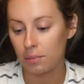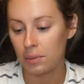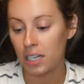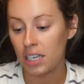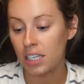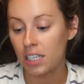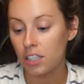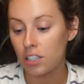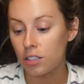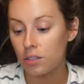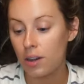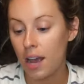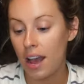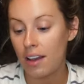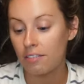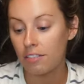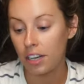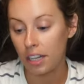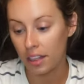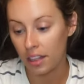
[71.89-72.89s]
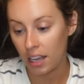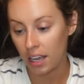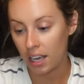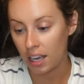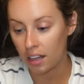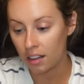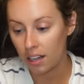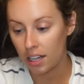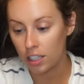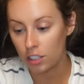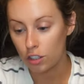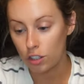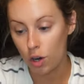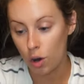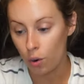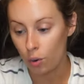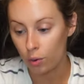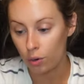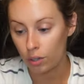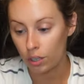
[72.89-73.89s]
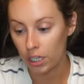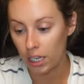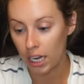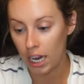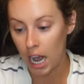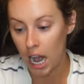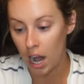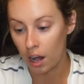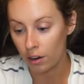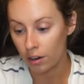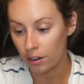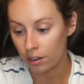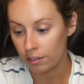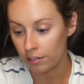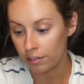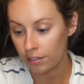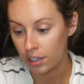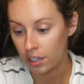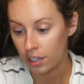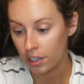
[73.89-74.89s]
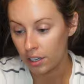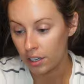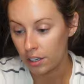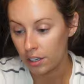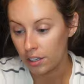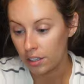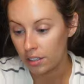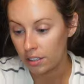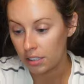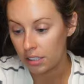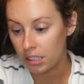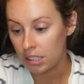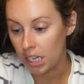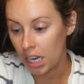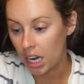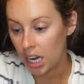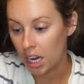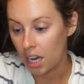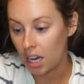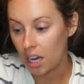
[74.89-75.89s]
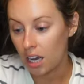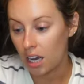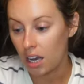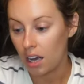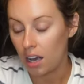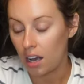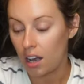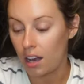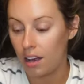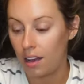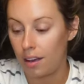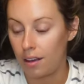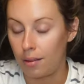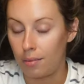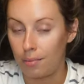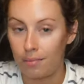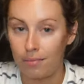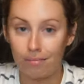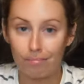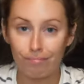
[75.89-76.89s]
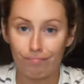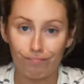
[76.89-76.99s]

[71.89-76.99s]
I'm not going to do everything like totally out of sync. I'm